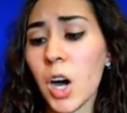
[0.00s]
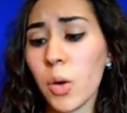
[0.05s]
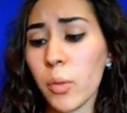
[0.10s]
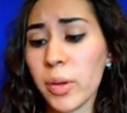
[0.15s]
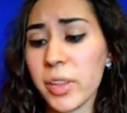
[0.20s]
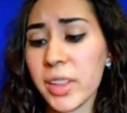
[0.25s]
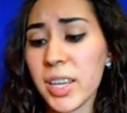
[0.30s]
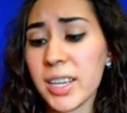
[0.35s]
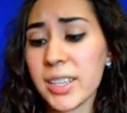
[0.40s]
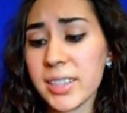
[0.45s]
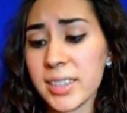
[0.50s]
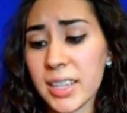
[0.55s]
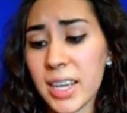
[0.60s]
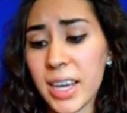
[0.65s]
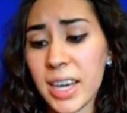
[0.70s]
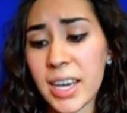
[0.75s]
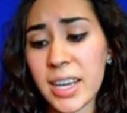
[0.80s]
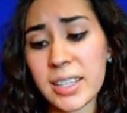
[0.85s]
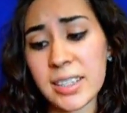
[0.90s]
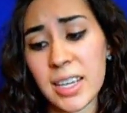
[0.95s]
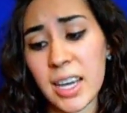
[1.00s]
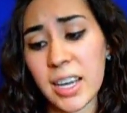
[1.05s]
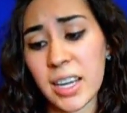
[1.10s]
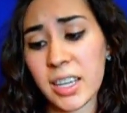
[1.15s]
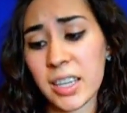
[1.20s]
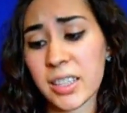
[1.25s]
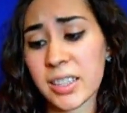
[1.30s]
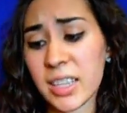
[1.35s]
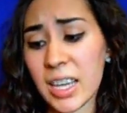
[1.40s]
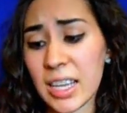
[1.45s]
What they say is that
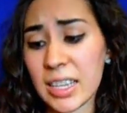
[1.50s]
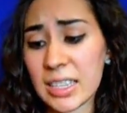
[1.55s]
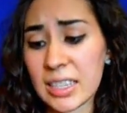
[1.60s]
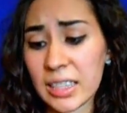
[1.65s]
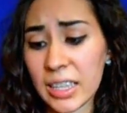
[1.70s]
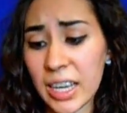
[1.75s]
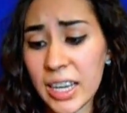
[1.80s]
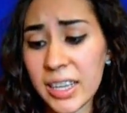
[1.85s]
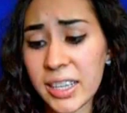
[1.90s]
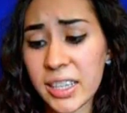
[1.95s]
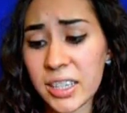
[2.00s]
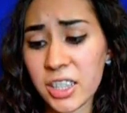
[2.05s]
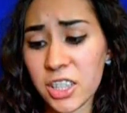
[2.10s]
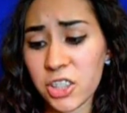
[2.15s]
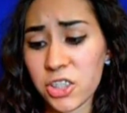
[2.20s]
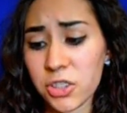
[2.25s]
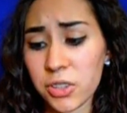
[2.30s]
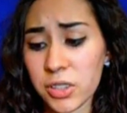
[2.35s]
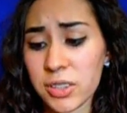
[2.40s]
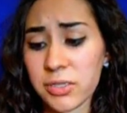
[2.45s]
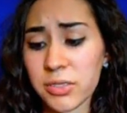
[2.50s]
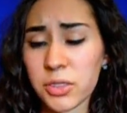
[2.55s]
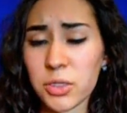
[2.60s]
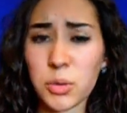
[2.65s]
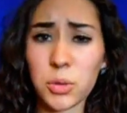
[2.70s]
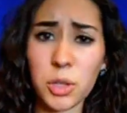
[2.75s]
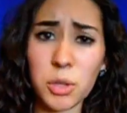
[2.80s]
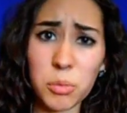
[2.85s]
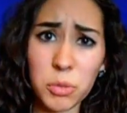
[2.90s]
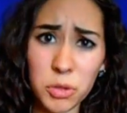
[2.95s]
it contains light conditioners for
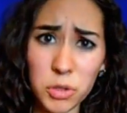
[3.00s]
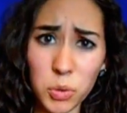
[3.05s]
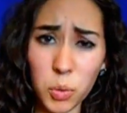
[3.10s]
normal